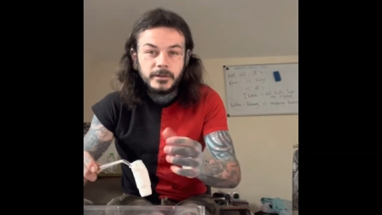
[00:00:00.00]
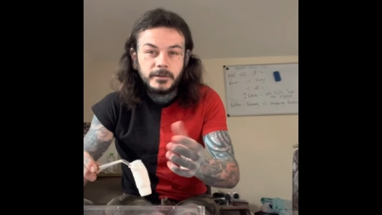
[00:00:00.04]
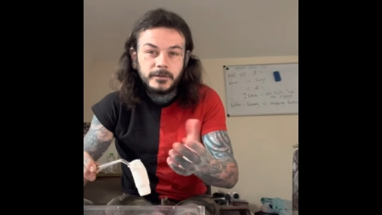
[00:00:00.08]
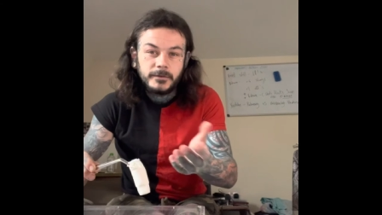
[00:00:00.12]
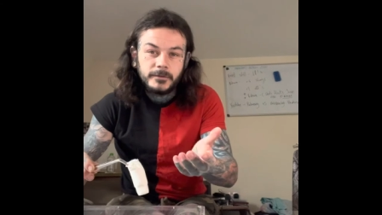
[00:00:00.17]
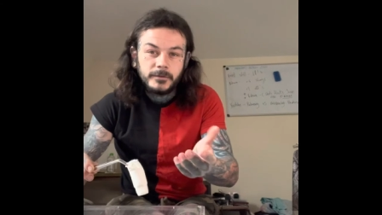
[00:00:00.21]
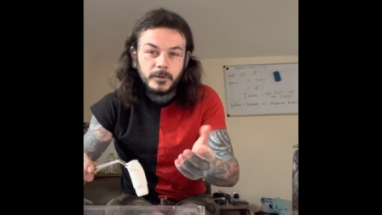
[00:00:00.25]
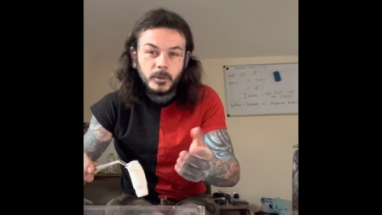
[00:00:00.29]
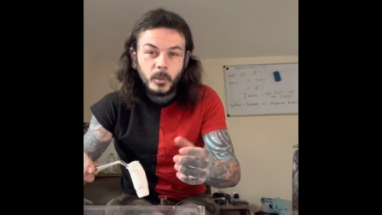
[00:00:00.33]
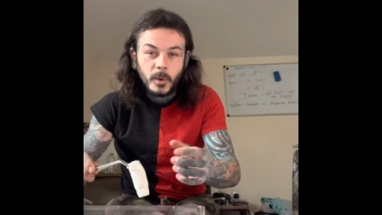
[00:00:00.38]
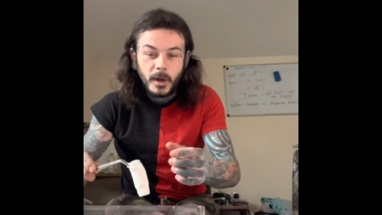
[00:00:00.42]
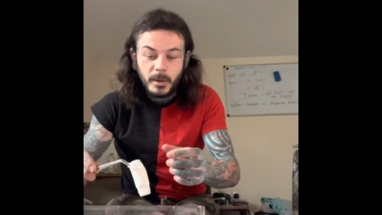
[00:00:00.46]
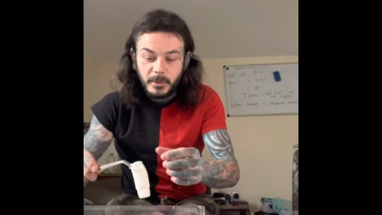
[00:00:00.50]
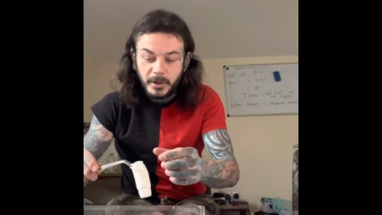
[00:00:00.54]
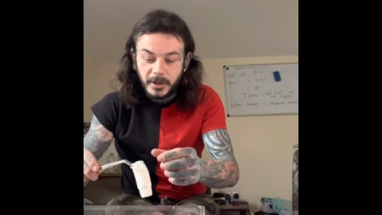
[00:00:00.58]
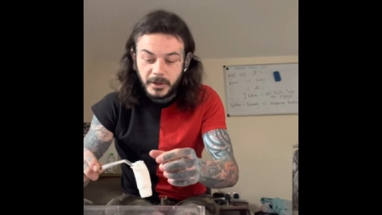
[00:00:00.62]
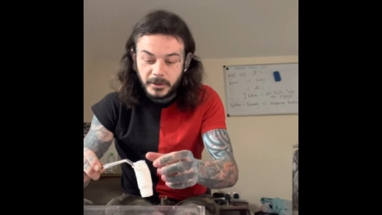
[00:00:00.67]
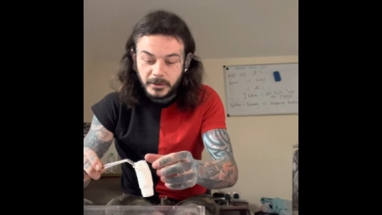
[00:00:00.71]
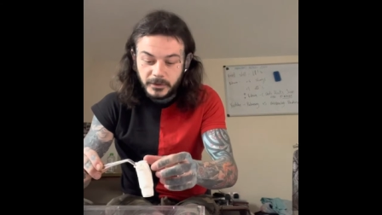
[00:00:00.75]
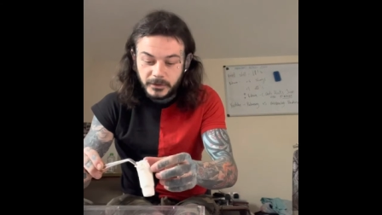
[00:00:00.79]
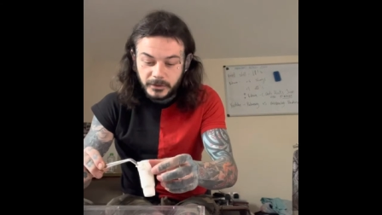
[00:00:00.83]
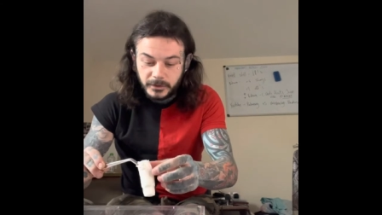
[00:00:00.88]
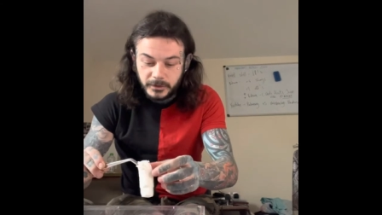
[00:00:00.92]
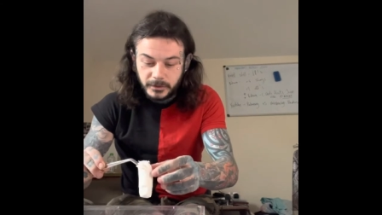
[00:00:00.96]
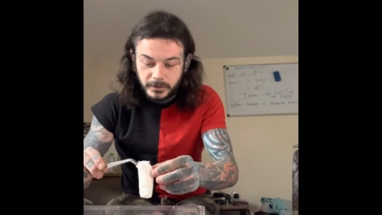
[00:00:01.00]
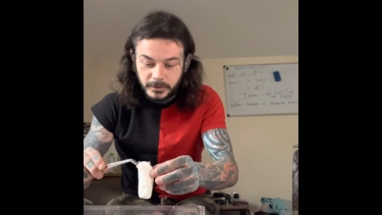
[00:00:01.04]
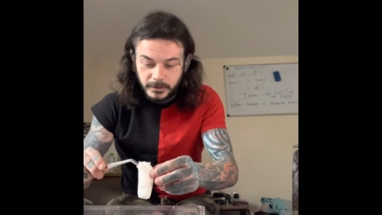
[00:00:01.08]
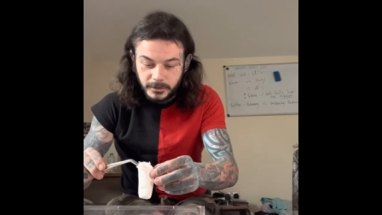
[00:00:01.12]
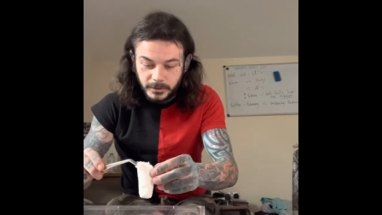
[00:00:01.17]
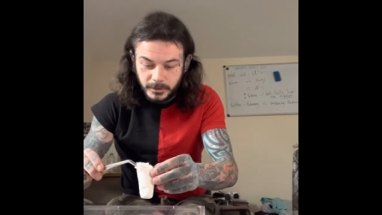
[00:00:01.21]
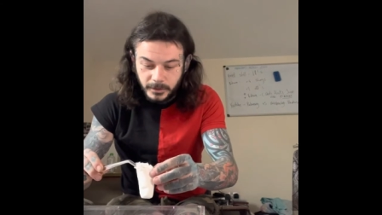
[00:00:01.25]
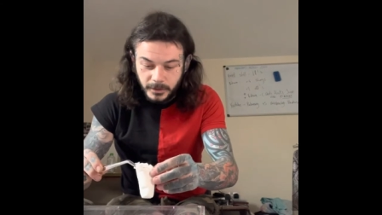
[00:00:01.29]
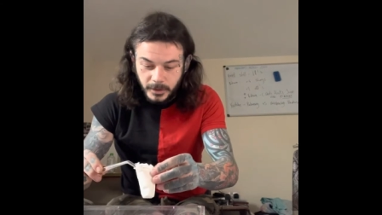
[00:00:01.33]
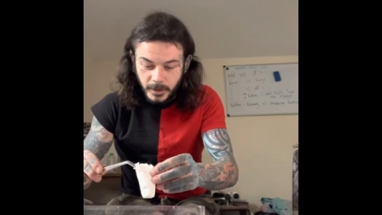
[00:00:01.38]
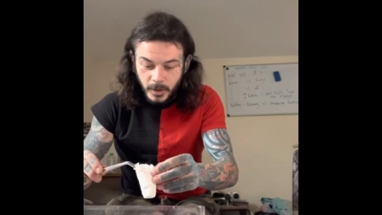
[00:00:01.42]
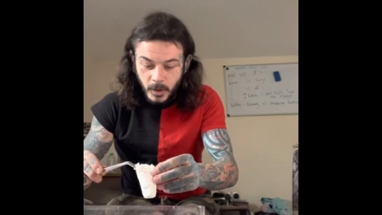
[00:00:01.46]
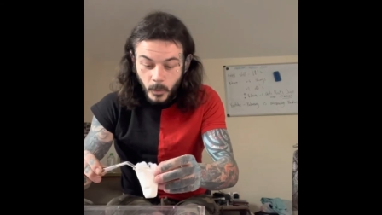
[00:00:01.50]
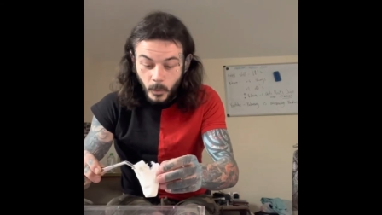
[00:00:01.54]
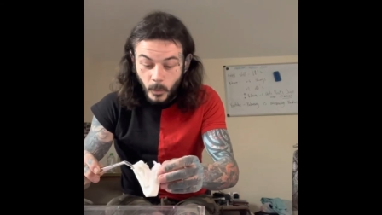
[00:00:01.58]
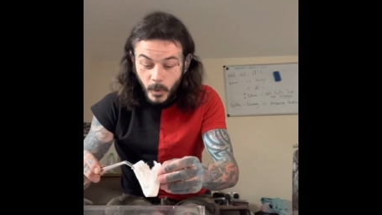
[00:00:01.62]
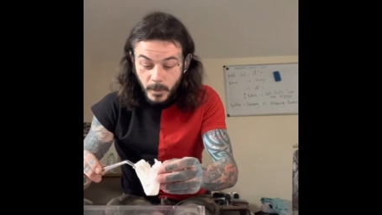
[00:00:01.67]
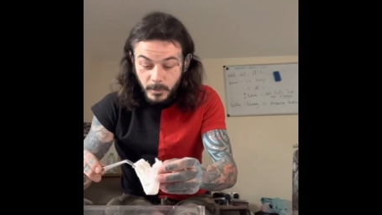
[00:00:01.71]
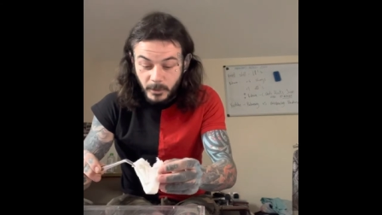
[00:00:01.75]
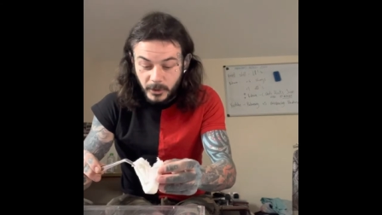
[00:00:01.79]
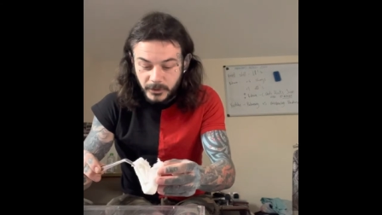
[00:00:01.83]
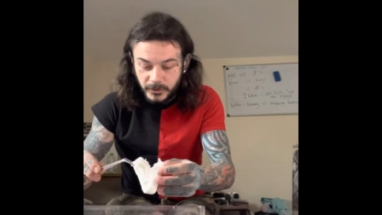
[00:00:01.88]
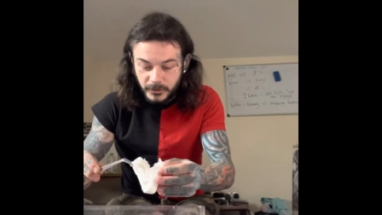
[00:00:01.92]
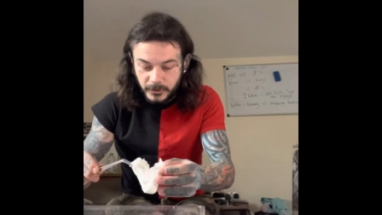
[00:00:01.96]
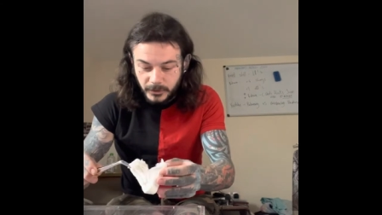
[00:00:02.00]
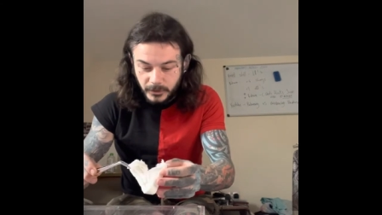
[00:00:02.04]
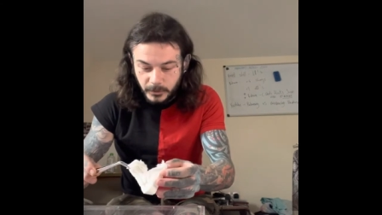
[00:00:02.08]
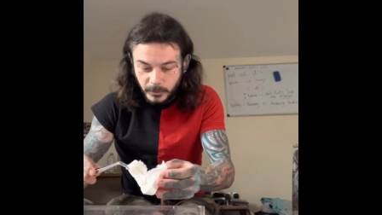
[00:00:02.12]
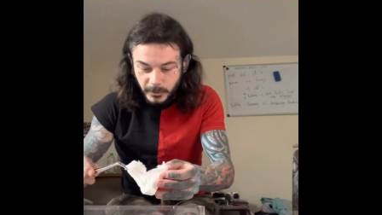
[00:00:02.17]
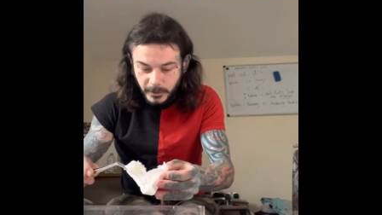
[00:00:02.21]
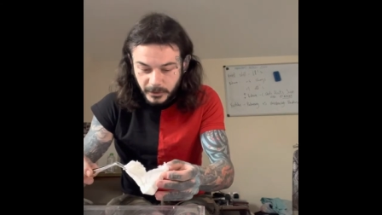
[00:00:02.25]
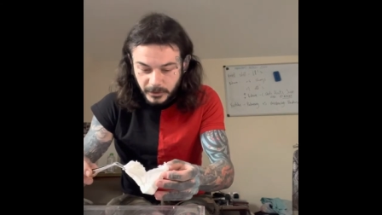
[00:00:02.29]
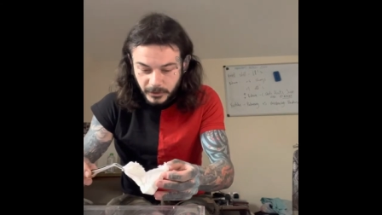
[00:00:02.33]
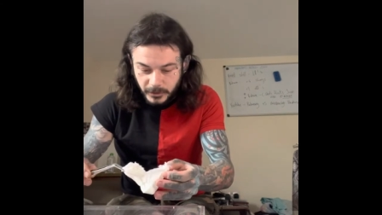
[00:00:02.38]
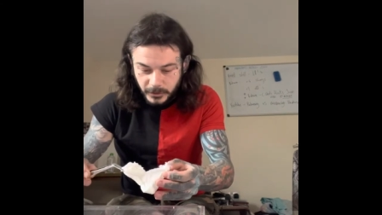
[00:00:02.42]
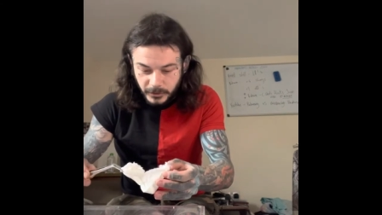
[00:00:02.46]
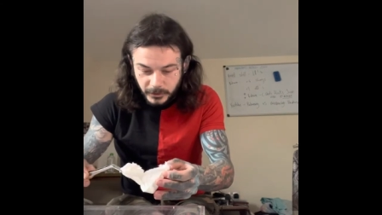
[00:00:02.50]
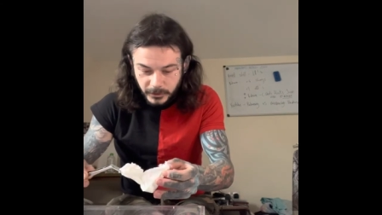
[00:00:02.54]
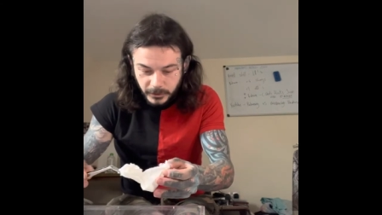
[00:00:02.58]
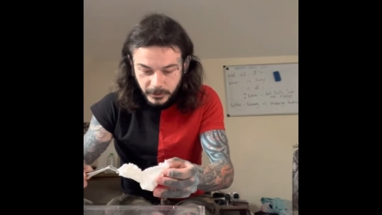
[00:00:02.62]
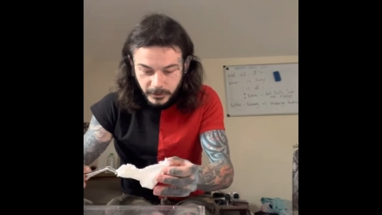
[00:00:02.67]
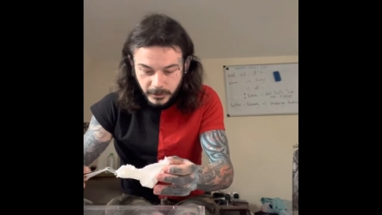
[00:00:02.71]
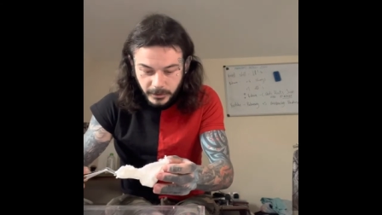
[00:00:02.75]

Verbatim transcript: for webbings, webbers, we just,